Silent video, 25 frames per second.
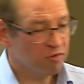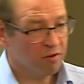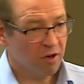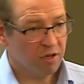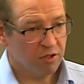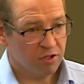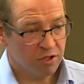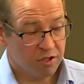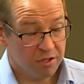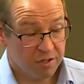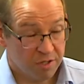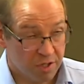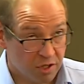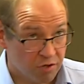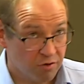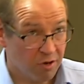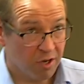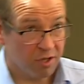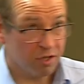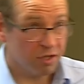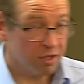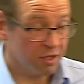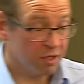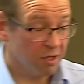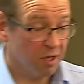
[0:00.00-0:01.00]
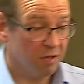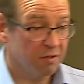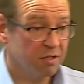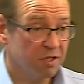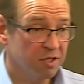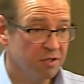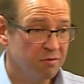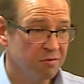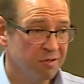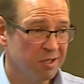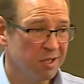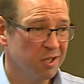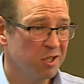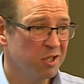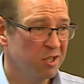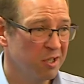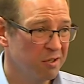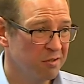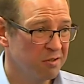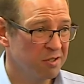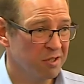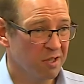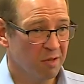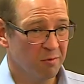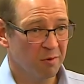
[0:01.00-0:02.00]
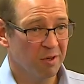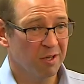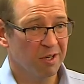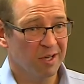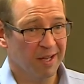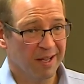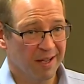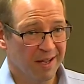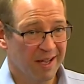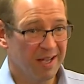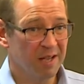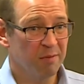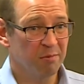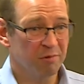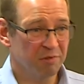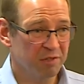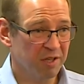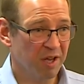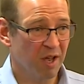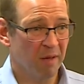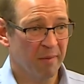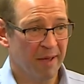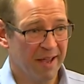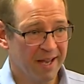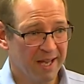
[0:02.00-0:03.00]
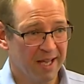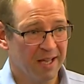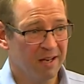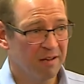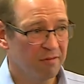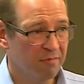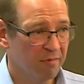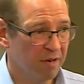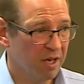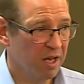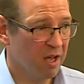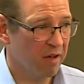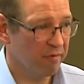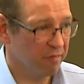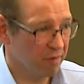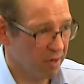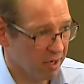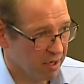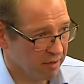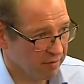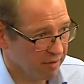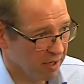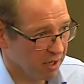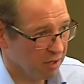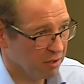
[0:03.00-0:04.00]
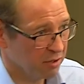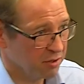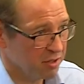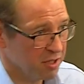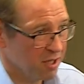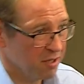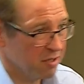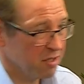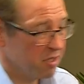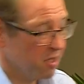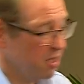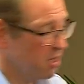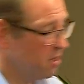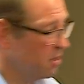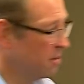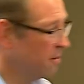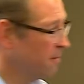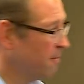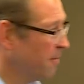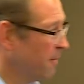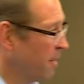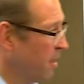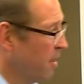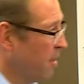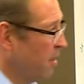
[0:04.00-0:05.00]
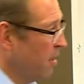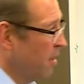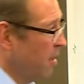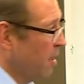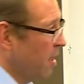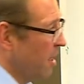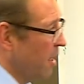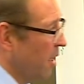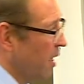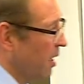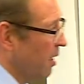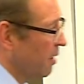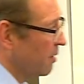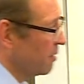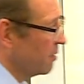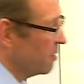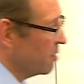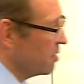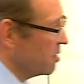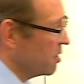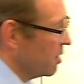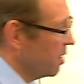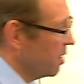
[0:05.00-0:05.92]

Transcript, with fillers: stru structures notice was issued, so they weren't uh, able to go back in and recover any of their contents either. And